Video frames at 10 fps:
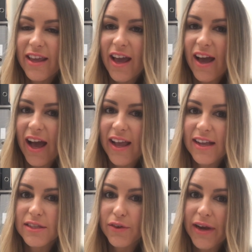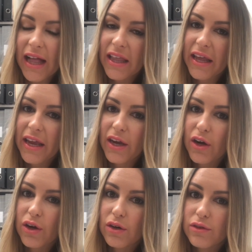yeah, I guess the reality
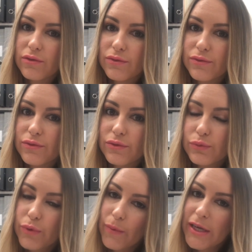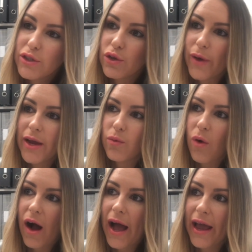of what we do and
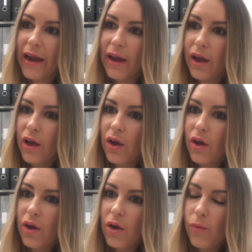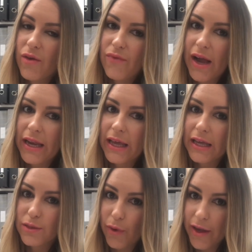why we're finding
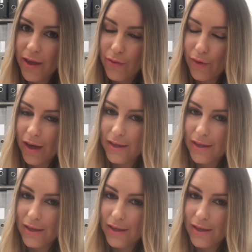it's working for